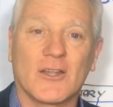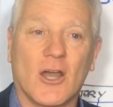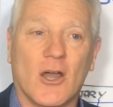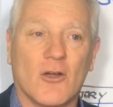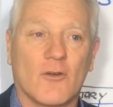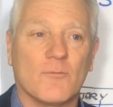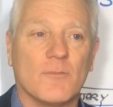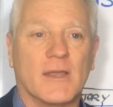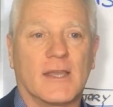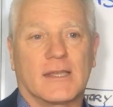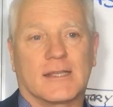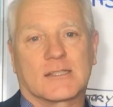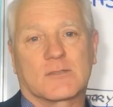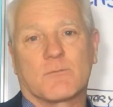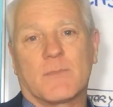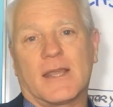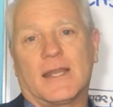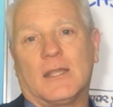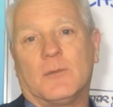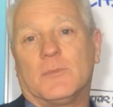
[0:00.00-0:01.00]
know
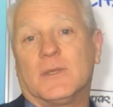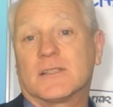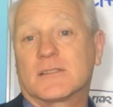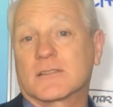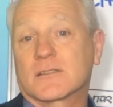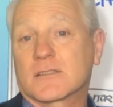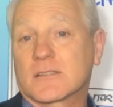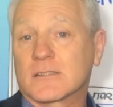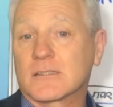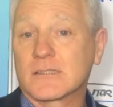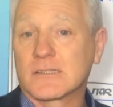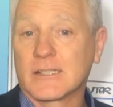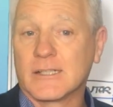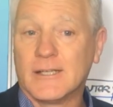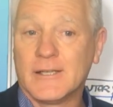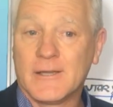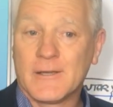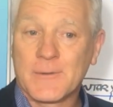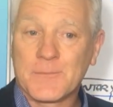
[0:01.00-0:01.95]
as many businesses